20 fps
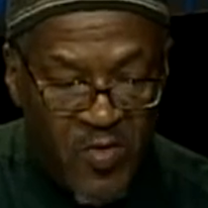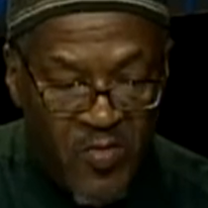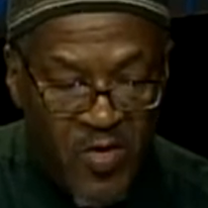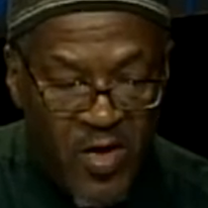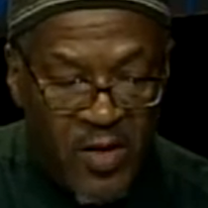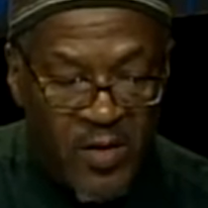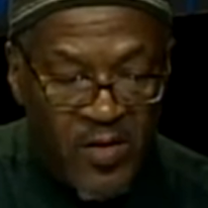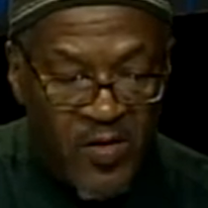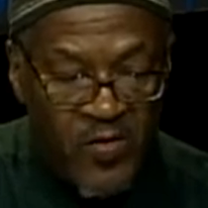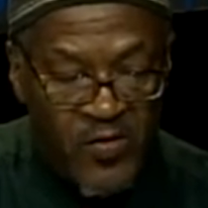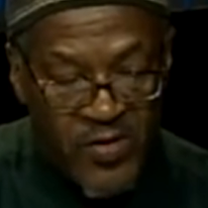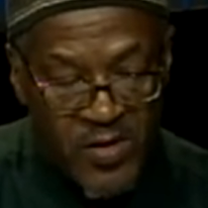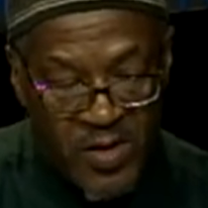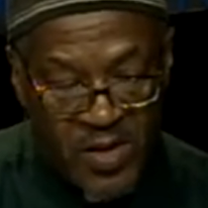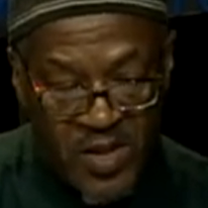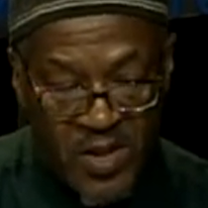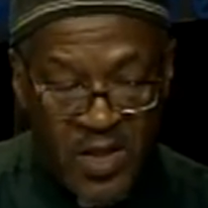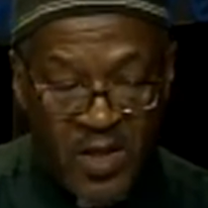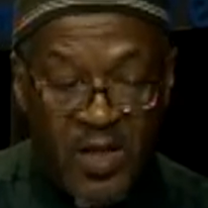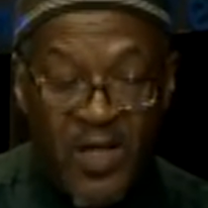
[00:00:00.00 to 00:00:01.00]
Martin Luther
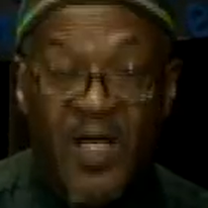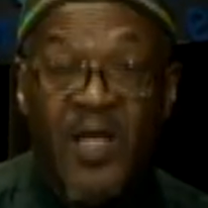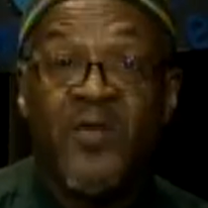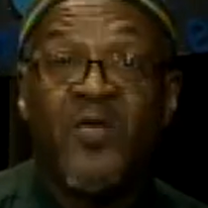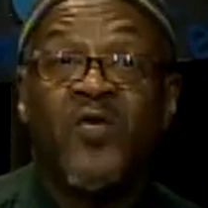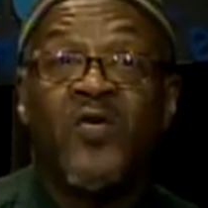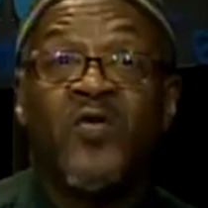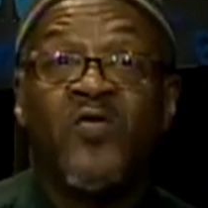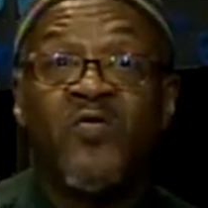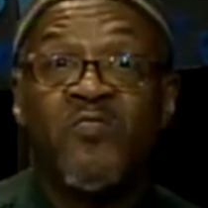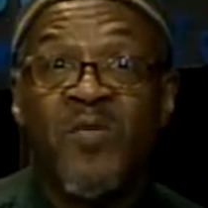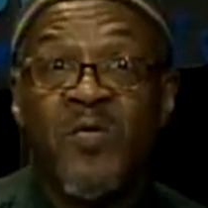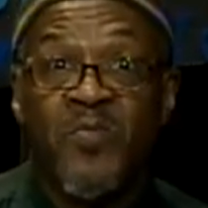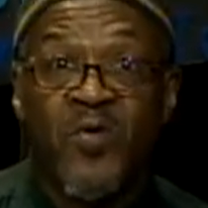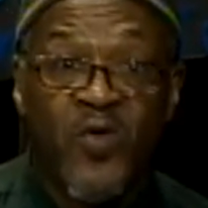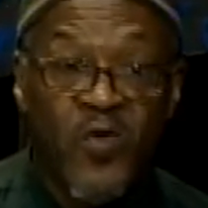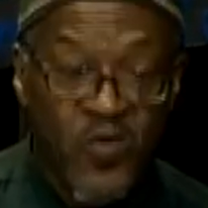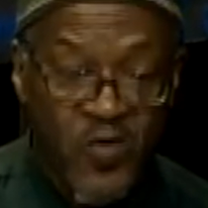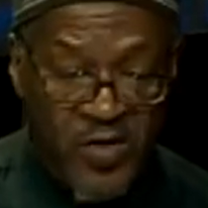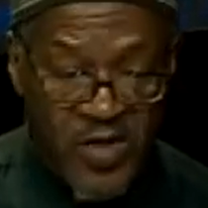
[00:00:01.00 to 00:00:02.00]
King. And I know you remember
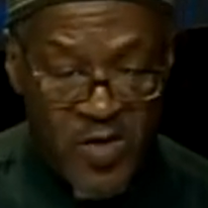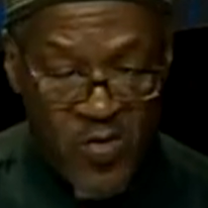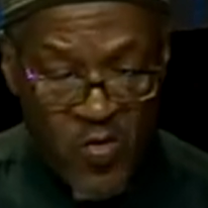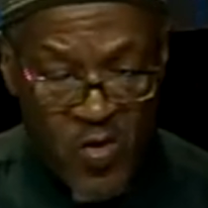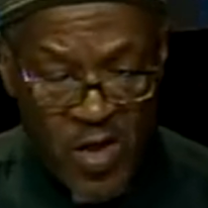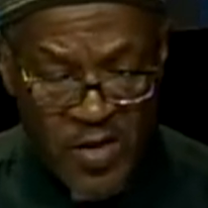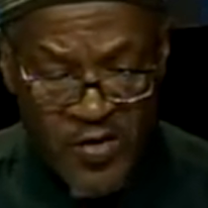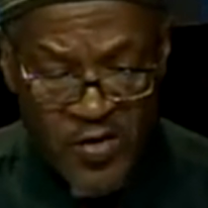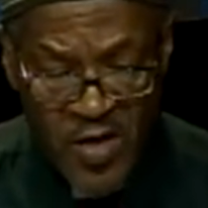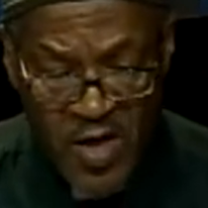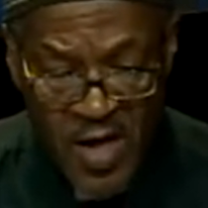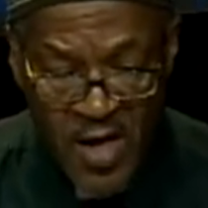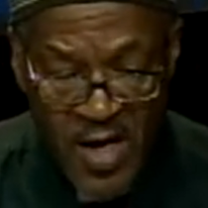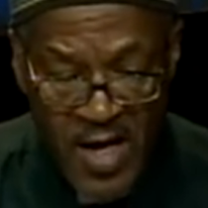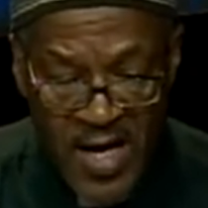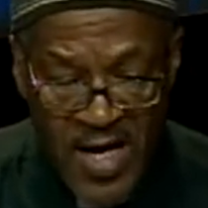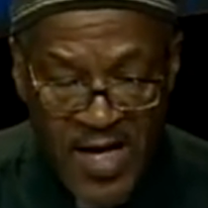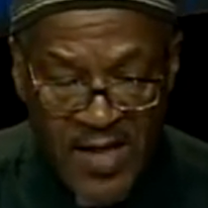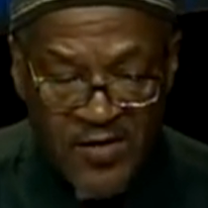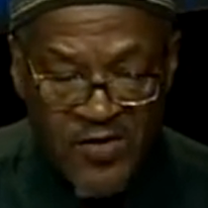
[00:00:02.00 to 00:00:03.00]
who he was.
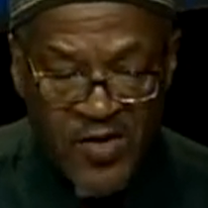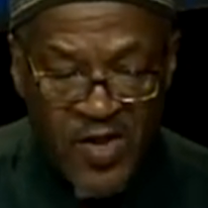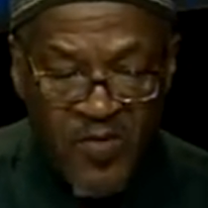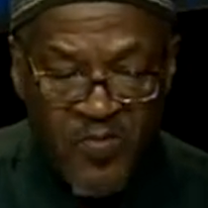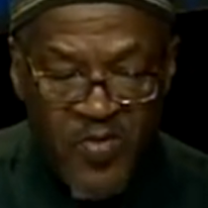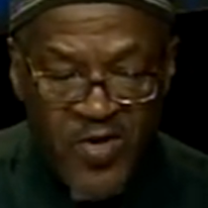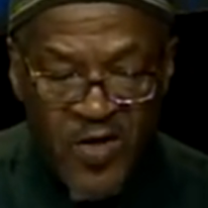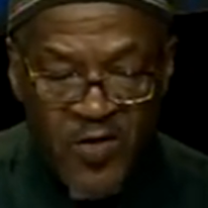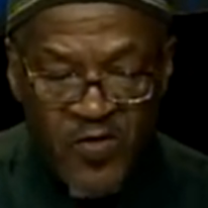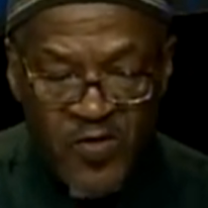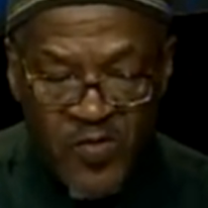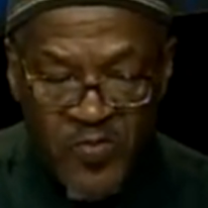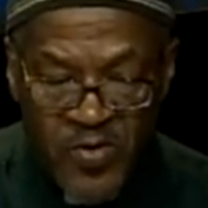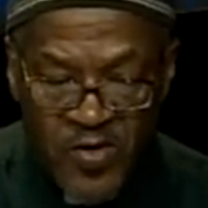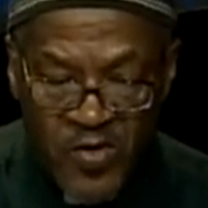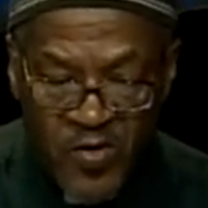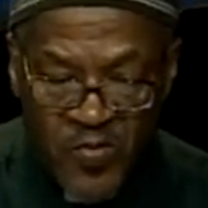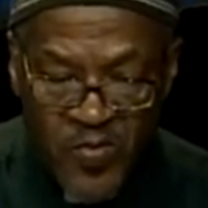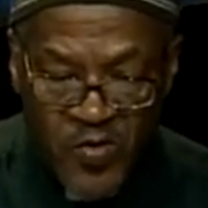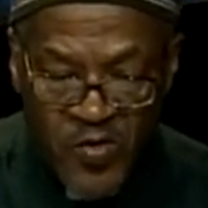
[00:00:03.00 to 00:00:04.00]
At St. Peter's
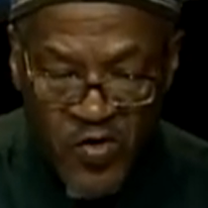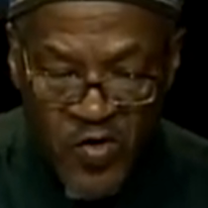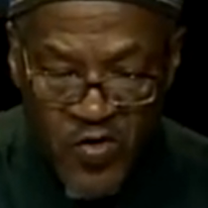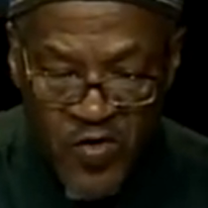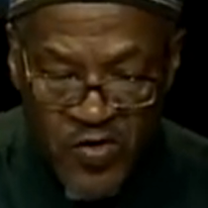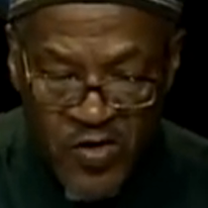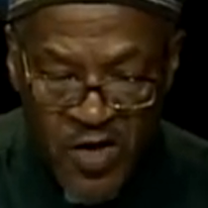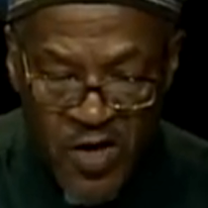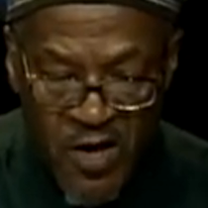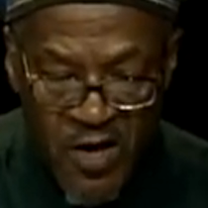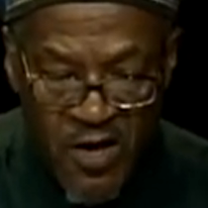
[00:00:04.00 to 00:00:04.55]
Episcopal Church